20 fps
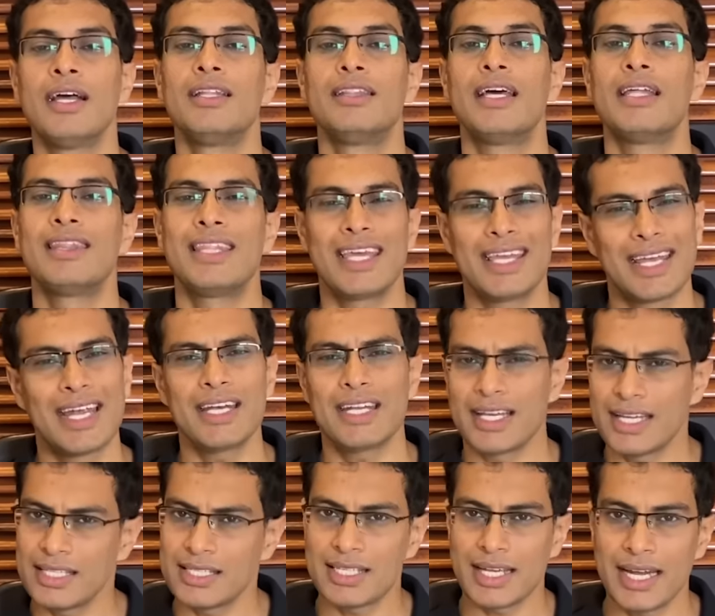then they
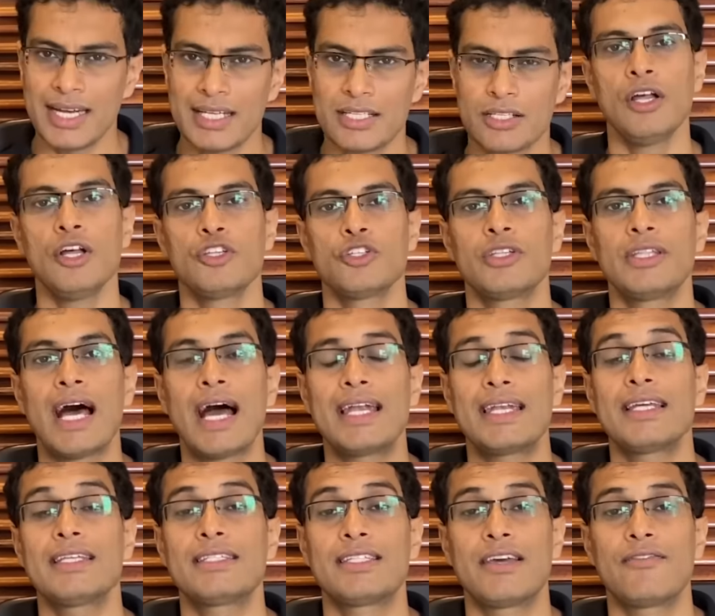get insights. So
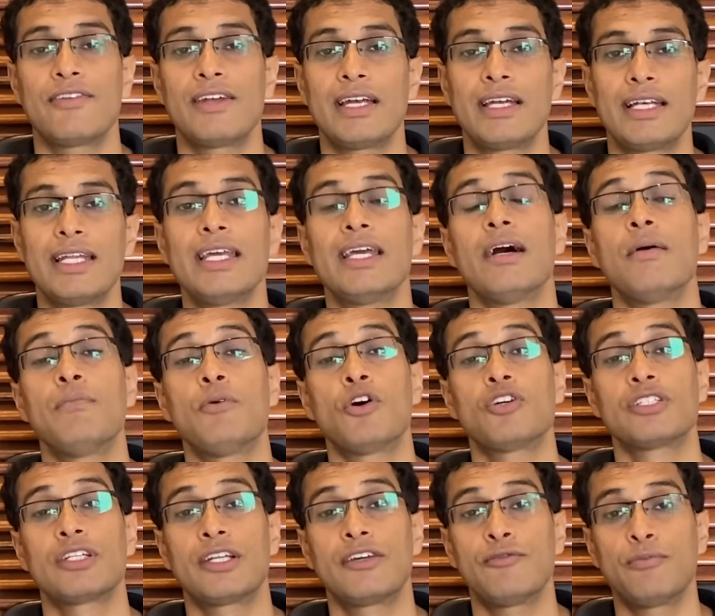that is definitely a
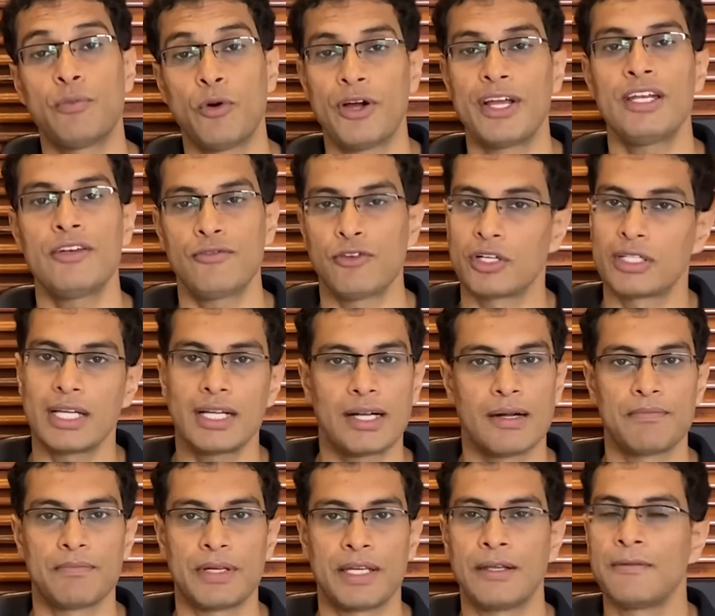positive point for the
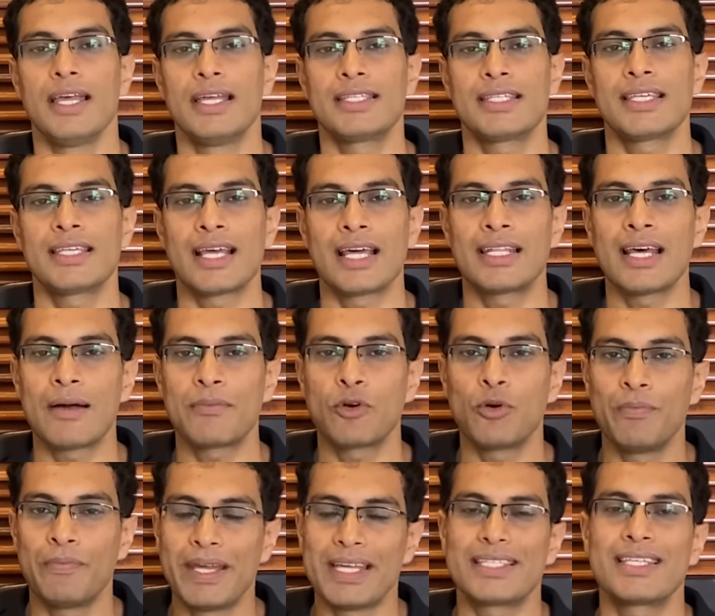company. Isse zyada
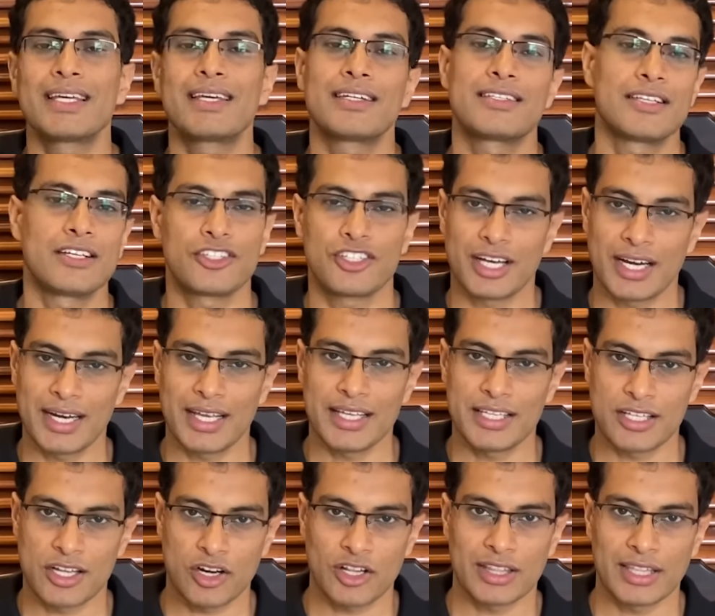aapko basic research karne ki
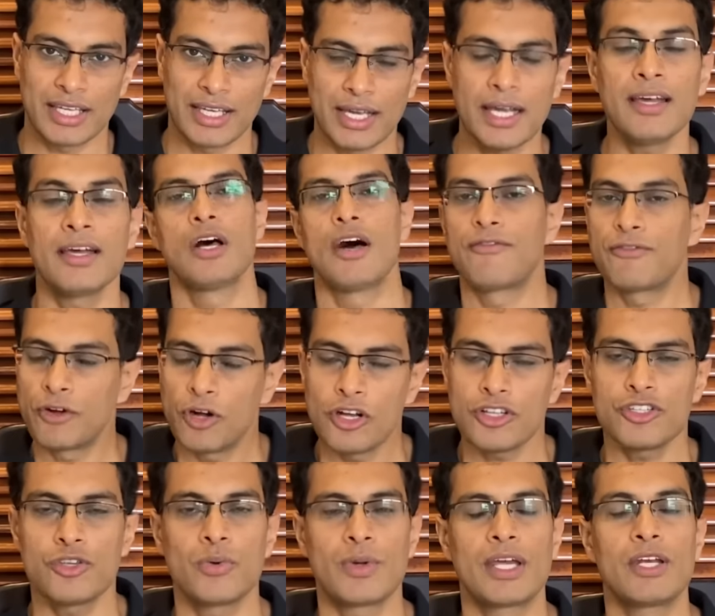zarurat nahi hai. Of
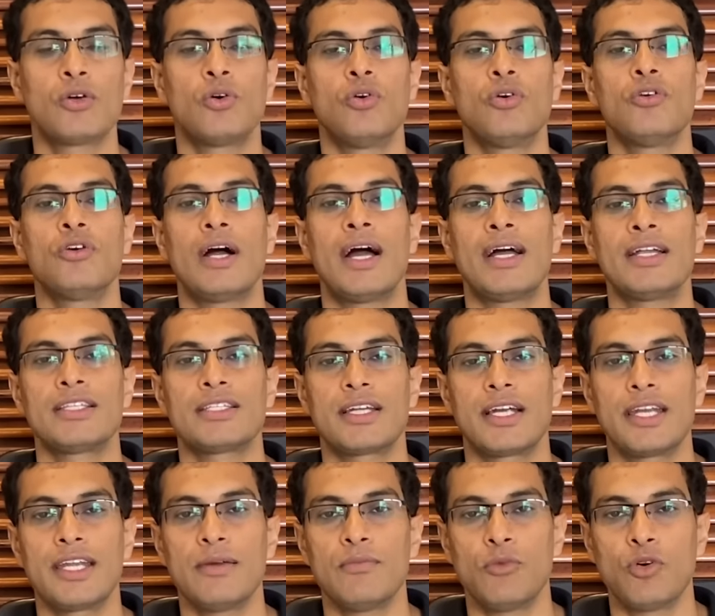course, you can go and
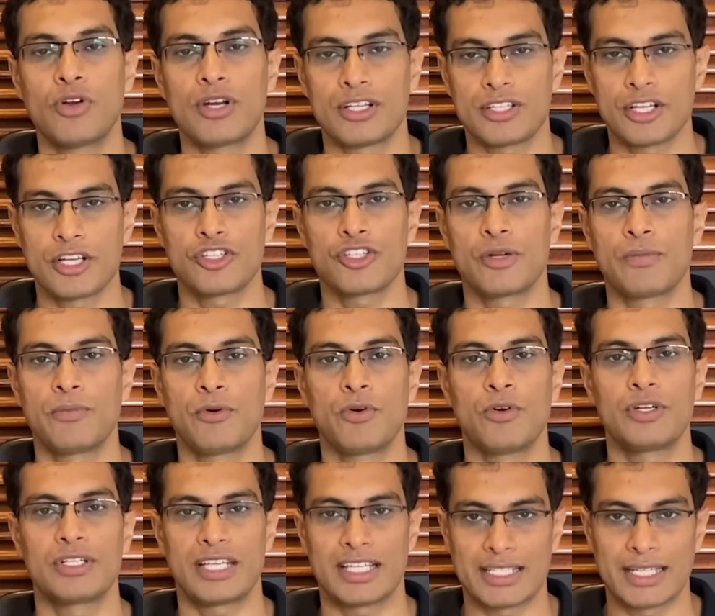study more research
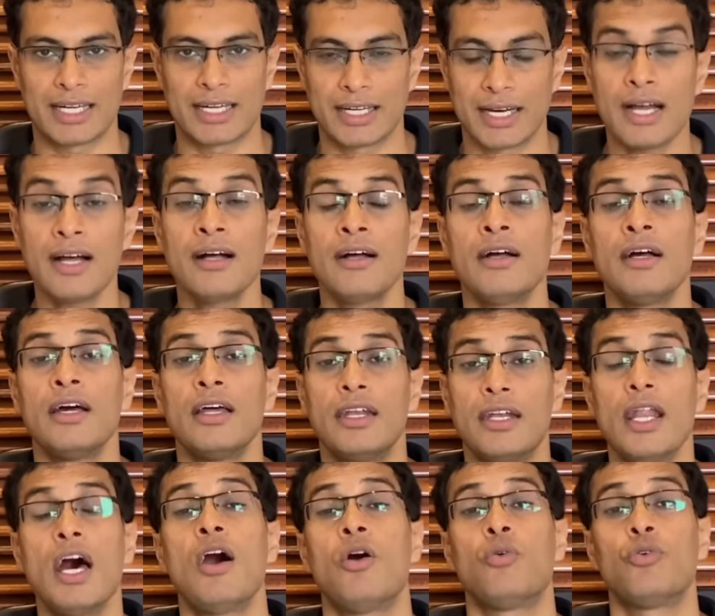reports, etc.
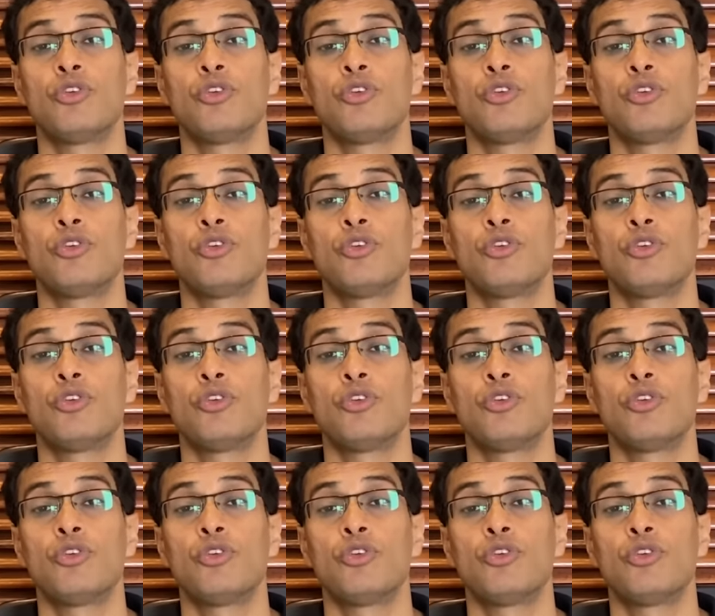Now,